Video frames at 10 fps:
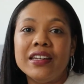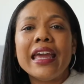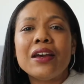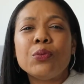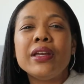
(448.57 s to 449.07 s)

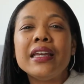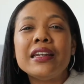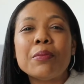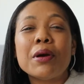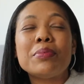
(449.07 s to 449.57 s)
And we
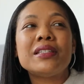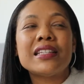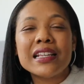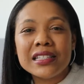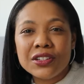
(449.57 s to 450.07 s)
end up
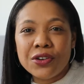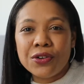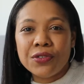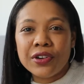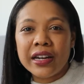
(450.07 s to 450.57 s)
obsessing
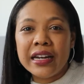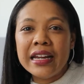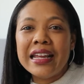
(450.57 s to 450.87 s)
over it.